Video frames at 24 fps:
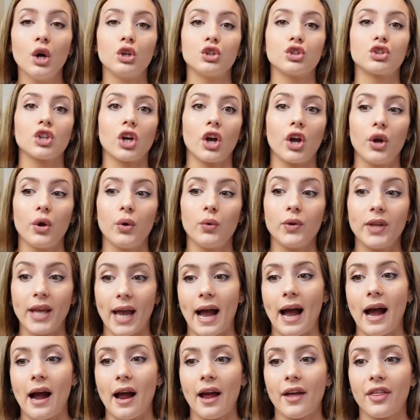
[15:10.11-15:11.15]
So
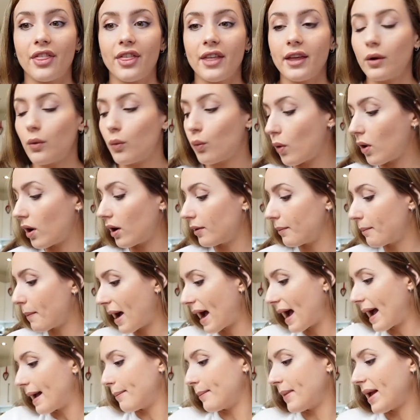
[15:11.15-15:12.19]
yeah, I think what
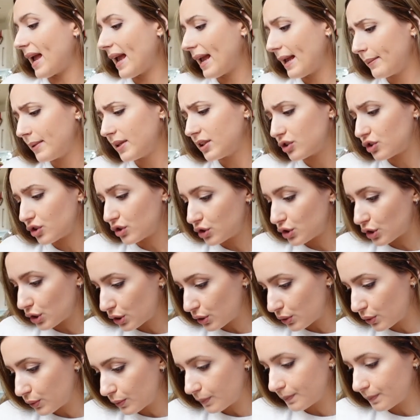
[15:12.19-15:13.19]
I'm aiming to do